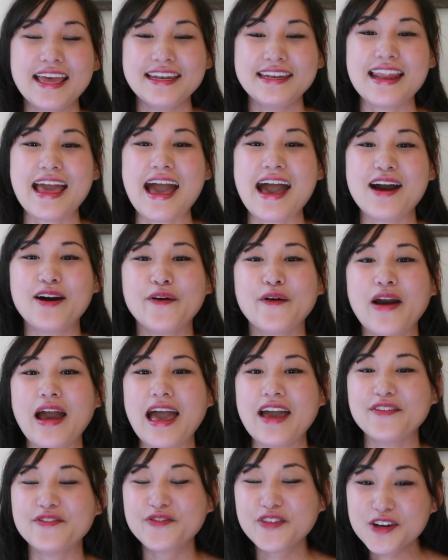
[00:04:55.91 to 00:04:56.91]
Now,
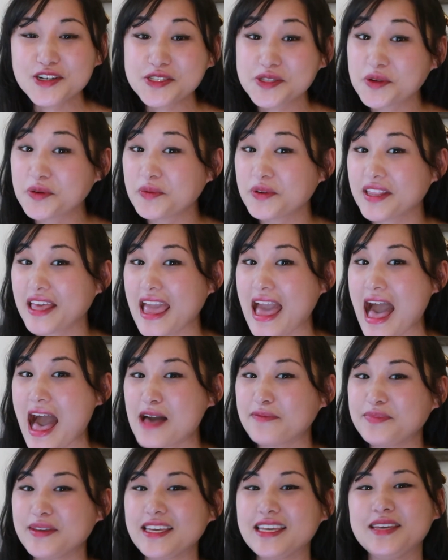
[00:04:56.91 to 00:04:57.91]
at first they're really
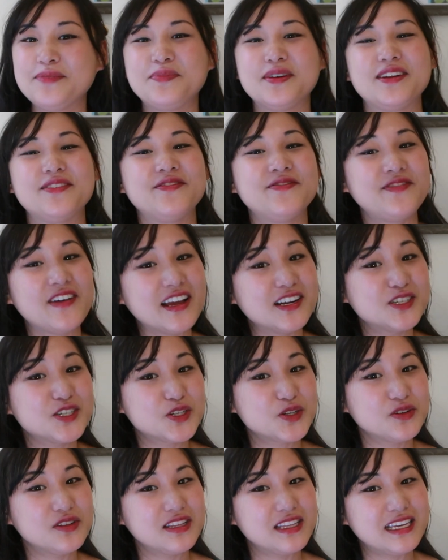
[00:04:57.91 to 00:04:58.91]
happy, but
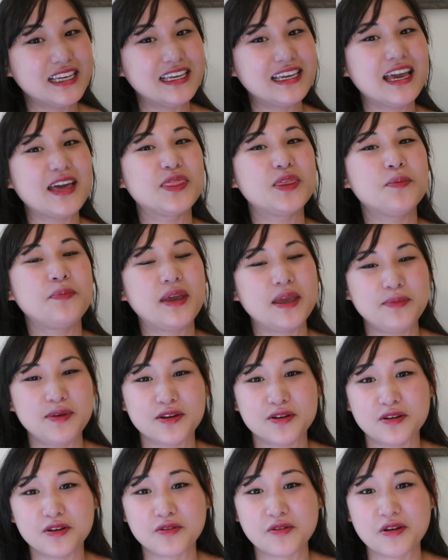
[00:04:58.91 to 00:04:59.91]
eventually the baby
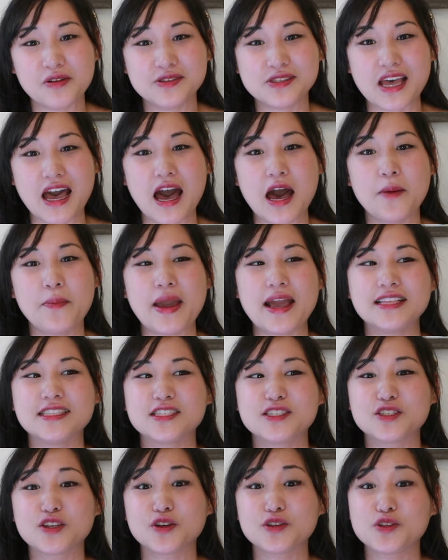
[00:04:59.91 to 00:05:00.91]
girl grows up
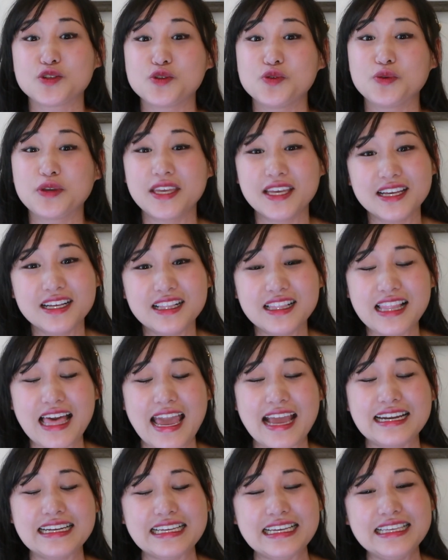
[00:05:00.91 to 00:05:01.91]
and starts to kill
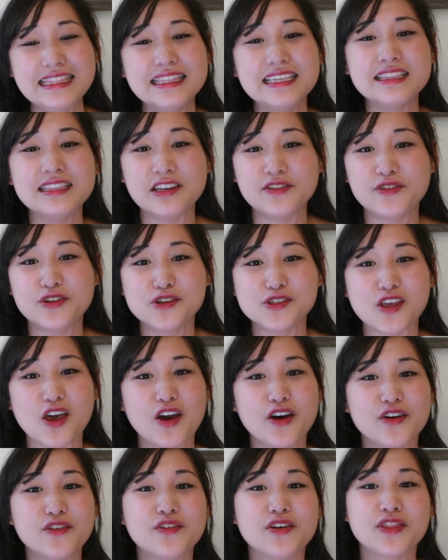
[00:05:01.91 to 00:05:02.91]
and eat the livers
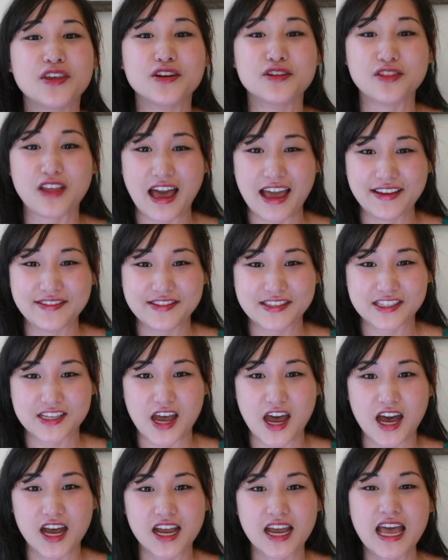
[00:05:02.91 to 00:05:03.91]
of their
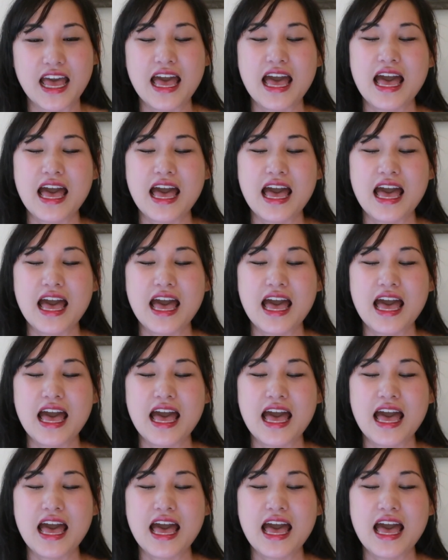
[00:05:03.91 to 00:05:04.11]
livestock.